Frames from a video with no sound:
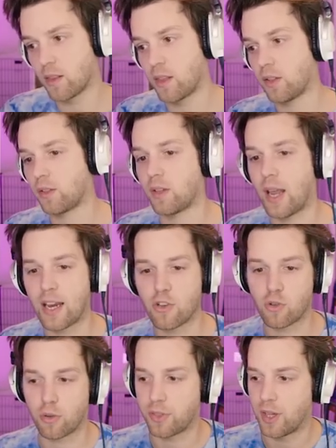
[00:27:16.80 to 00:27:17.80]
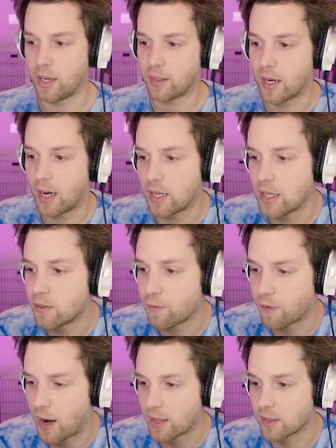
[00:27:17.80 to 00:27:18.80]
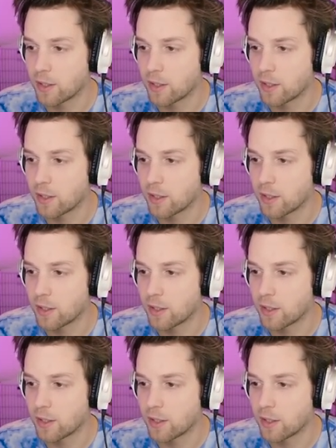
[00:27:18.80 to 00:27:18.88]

this angel thing that I need to fight,